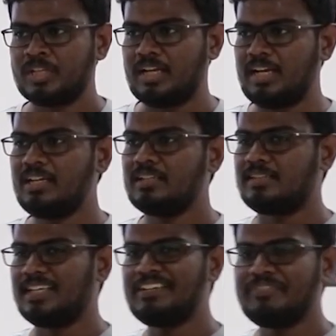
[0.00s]

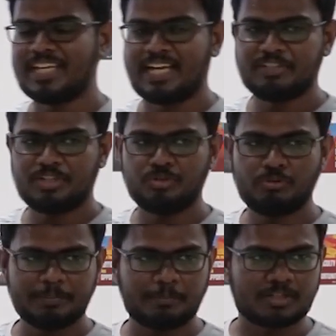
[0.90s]
And then we have the
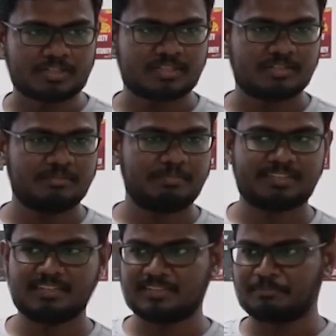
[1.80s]
UI part,
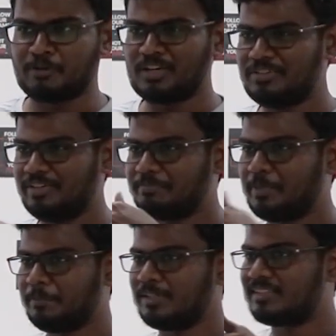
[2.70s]
basically the part where
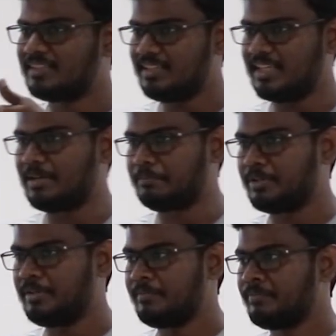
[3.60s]
people see the app.
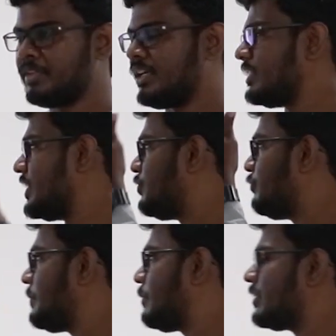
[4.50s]
And the
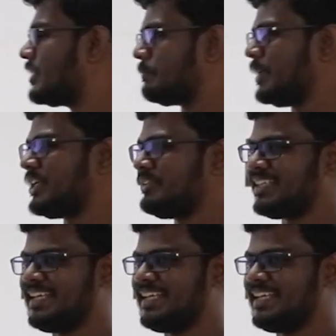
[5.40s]
UI part are built with